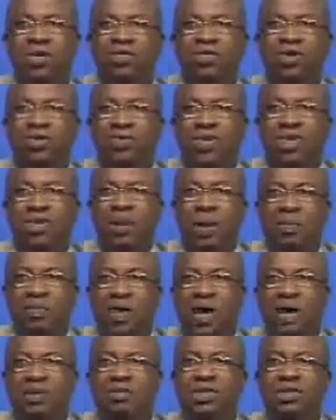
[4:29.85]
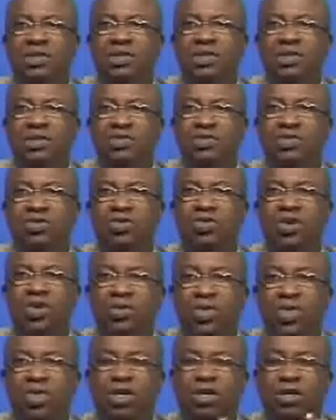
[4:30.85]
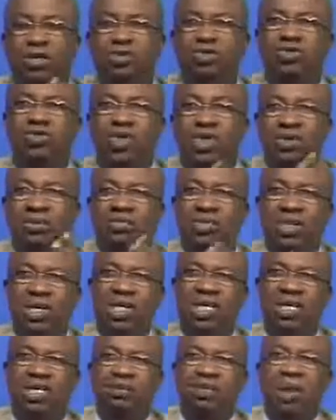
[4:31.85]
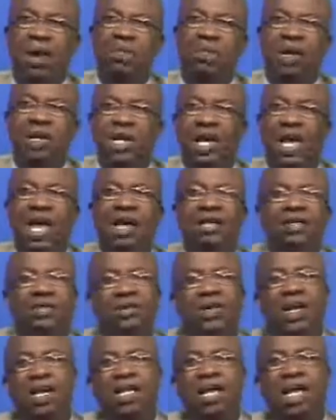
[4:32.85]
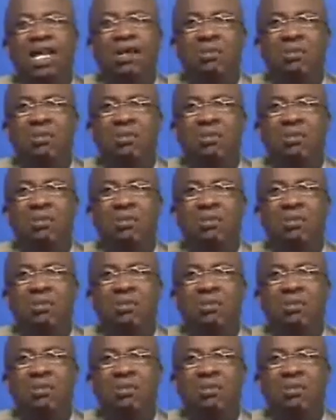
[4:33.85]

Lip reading: So if the sperm count is good, all we just do is bring the sperm and the eggs together.